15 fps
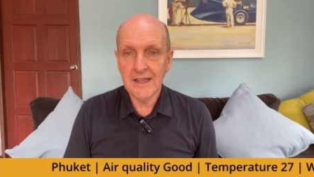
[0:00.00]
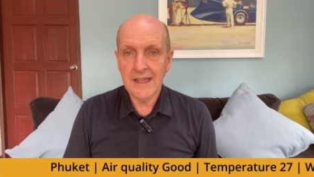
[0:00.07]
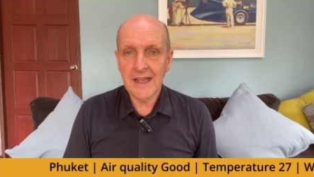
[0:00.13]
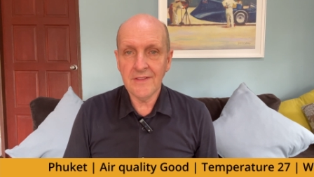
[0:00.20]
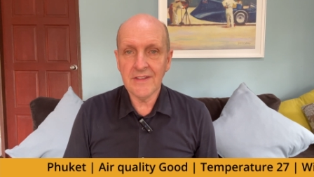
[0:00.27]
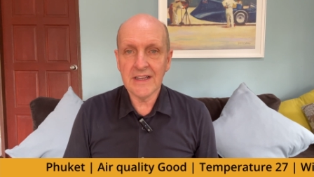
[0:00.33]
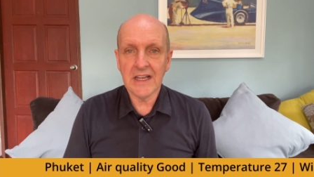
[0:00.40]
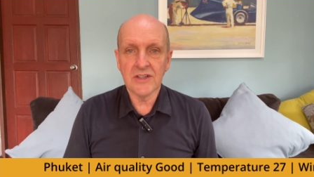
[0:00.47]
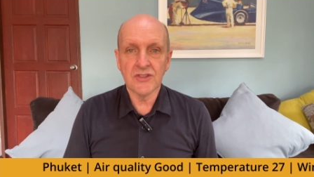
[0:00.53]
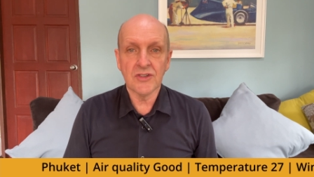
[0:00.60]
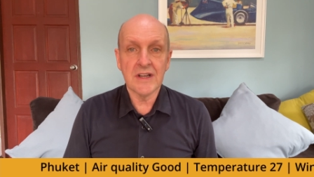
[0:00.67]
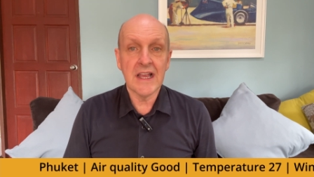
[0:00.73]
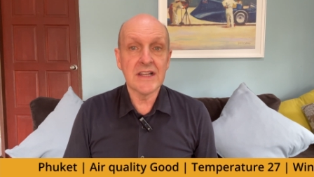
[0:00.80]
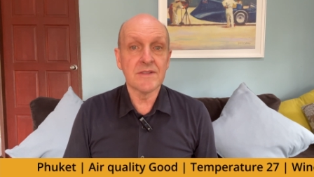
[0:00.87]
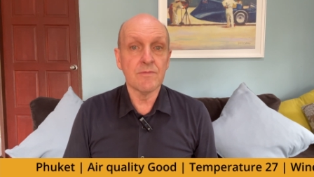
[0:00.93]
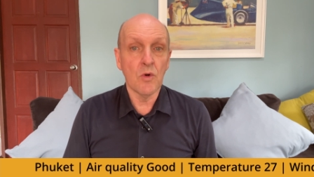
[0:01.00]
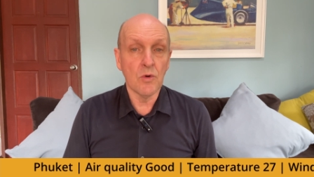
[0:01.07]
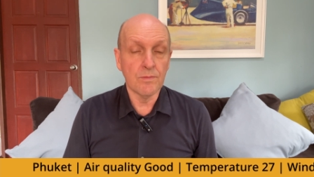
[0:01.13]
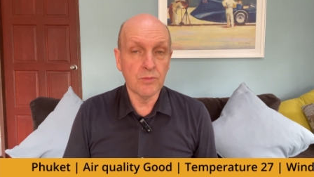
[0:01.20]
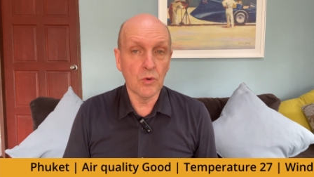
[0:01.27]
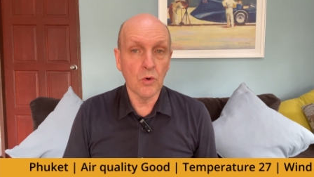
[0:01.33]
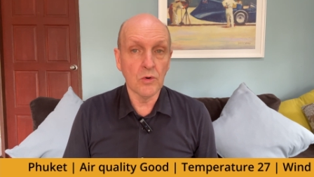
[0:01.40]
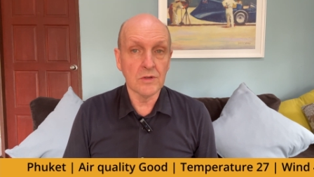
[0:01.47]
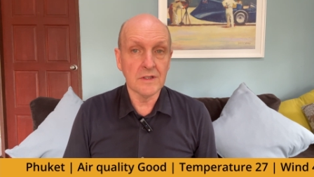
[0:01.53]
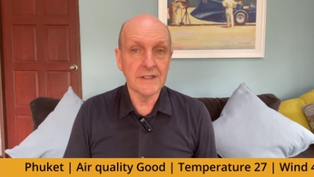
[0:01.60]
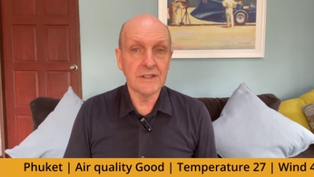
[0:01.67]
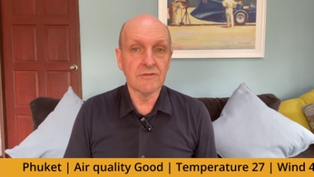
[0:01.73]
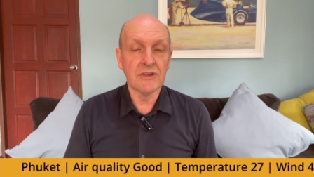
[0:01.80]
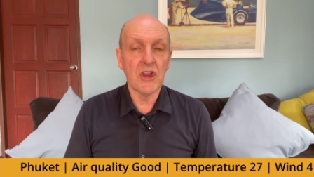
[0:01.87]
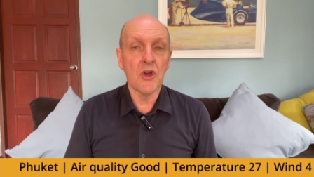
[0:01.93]
and the country has more broadly
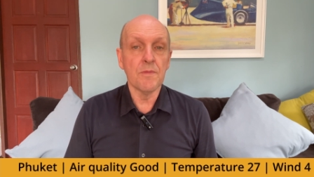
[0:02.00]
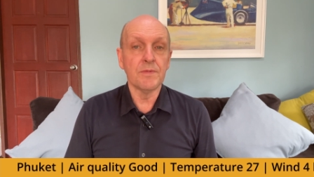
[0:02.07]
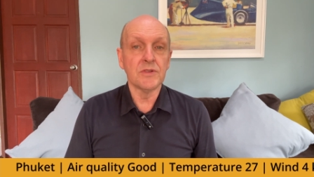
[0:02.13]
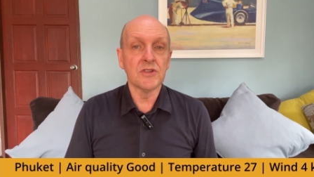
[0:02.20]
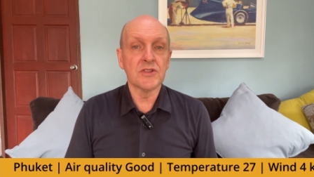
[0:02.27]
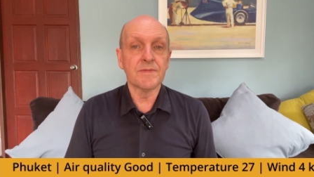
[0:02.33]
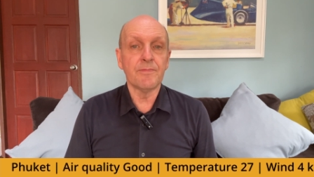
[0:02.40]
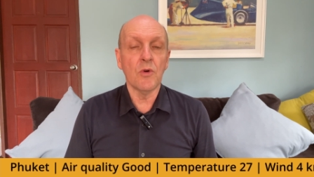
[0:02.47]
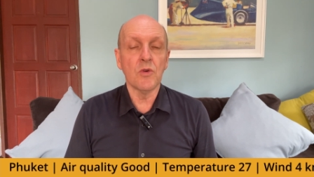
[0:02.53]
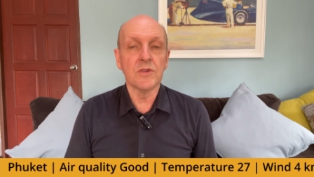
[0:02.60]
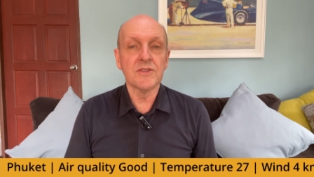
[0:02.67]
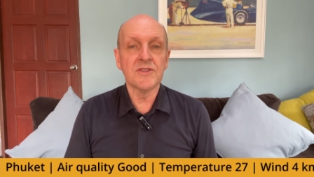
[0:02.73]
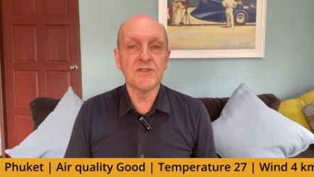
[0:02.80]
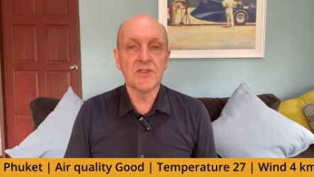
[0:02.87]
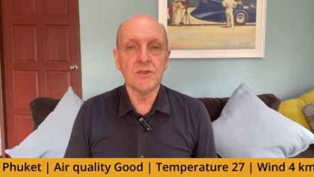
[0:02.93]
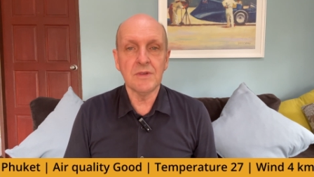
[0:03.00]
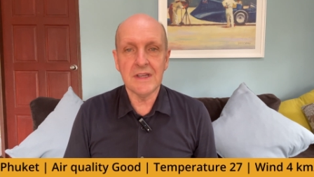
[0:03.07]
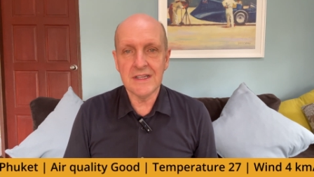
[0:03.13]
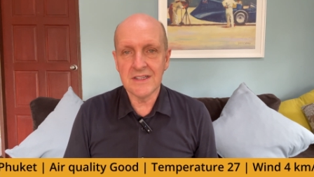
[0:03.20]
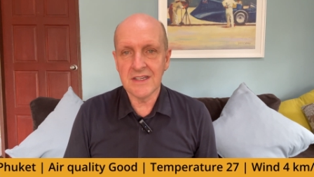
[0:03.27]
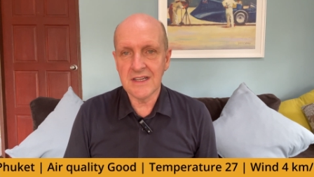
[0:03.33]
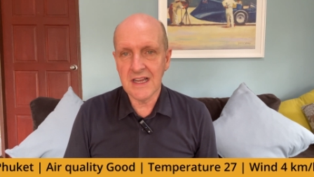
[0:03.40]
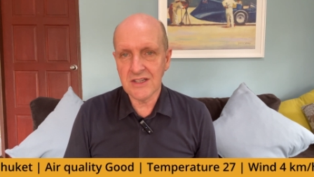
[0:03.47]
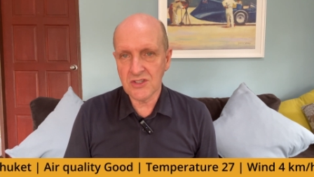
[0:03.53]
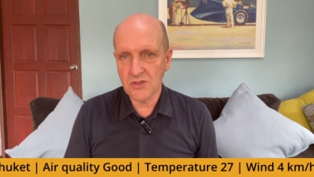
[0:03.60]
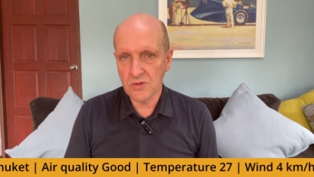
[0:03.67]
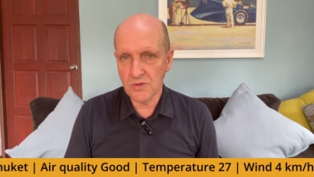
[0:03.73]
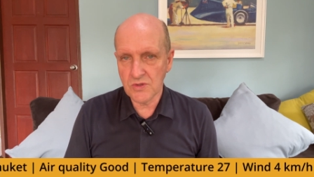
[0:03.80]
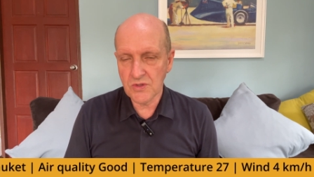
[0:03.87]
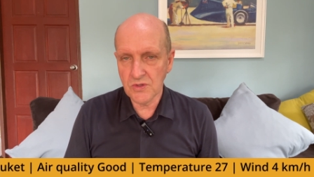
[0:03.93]
reopened its borders to
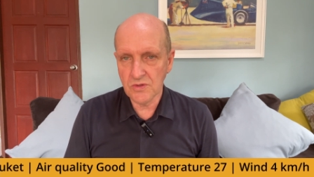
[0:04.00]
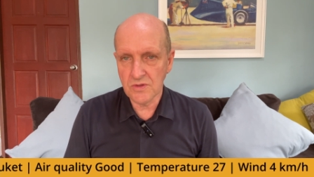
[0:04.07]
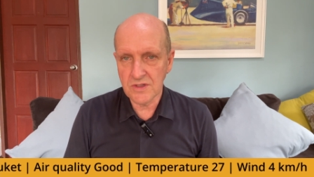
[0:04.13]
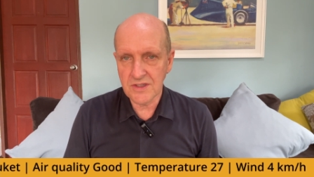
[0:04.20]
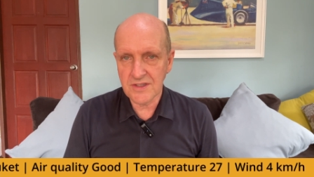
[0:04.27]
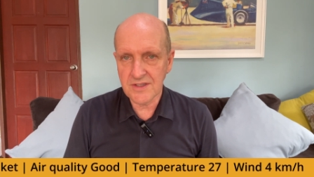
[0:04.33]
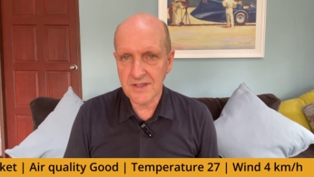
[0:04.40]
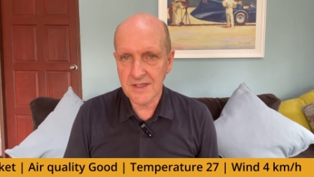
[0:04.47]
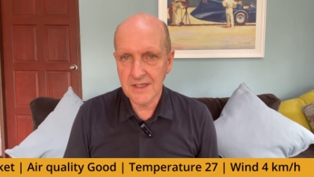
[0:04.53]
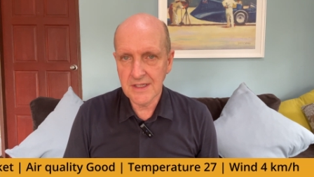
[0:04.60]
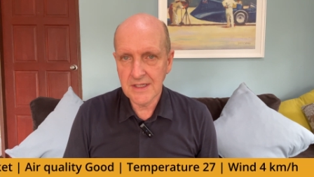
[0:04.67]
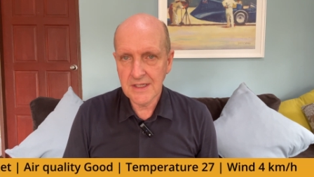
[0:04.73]
international tourists.